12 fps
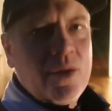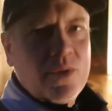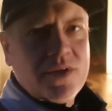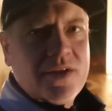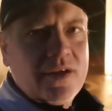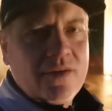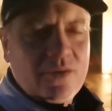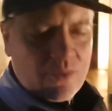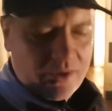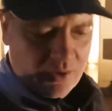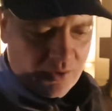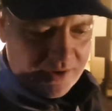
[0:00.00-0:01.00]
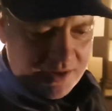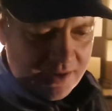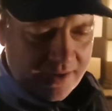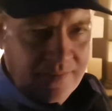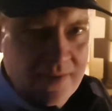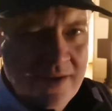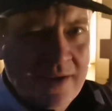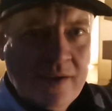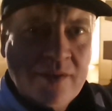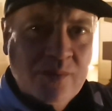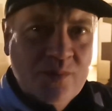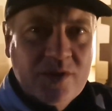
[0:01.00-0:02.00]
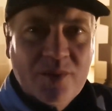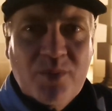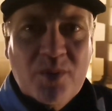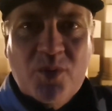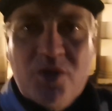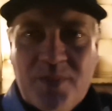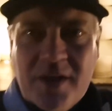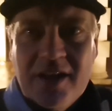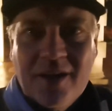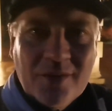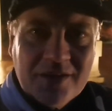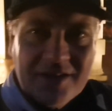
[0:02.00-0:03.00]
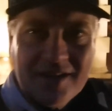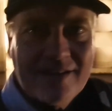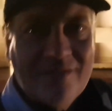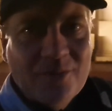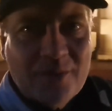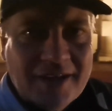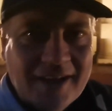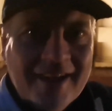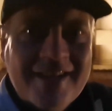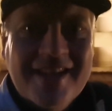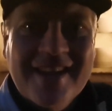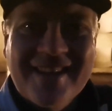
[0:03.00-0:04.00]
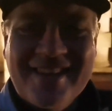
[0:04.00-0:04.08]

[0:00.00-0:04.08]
hours here, quite honestly. Some people spend hours here every weekend,